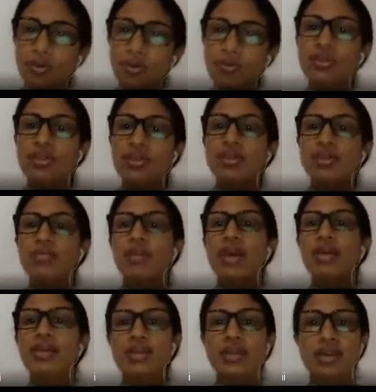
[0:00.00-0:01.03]
of central
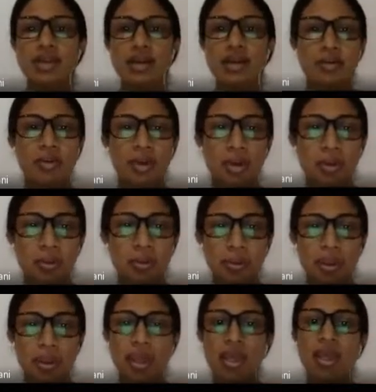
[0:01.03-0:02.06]
banks are coming into
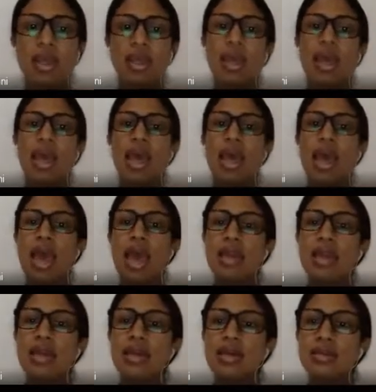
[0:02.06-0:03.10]
play,
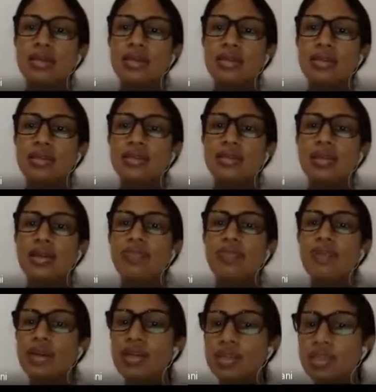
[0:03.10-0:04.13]
and their
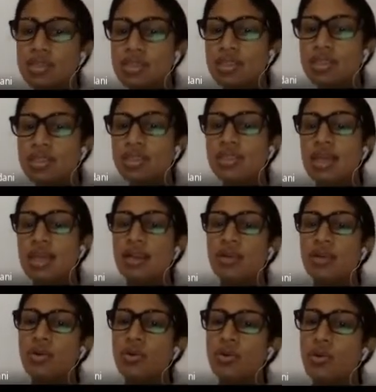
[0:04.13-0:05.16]
functions
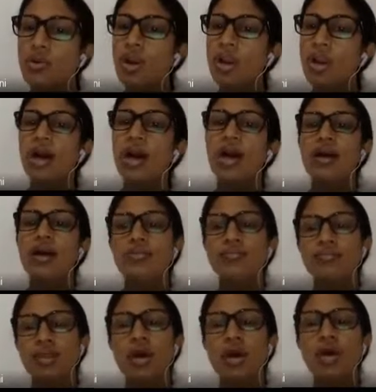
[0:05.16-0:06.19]
and role are
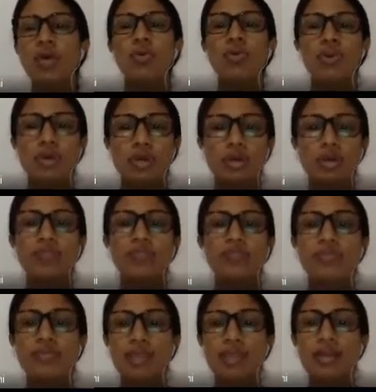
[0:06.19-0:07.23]
now
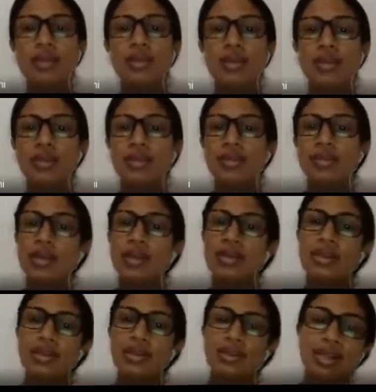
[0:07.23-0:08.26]
at
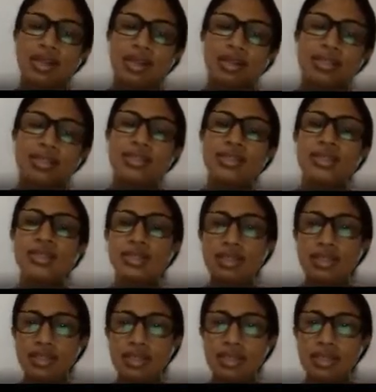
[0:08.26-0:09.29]
that stage,
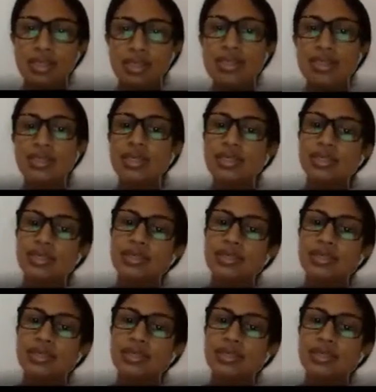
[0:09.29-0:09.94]
the second stage,